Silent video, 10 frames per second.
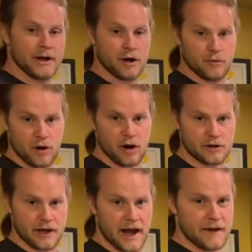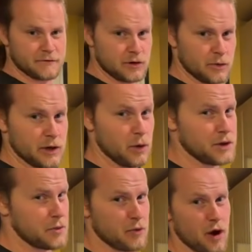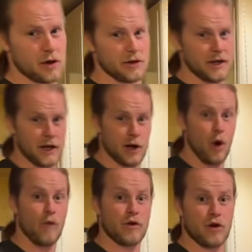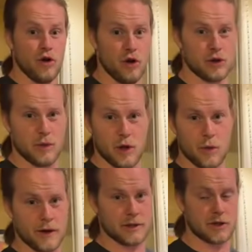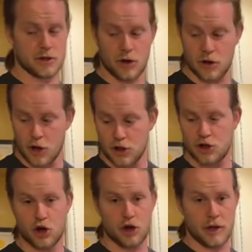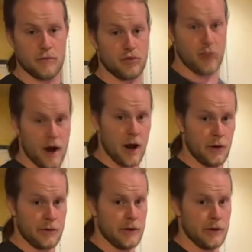in our broccoli after. We don't want the broccoli to get overcooked. We don't want it to start turning brown.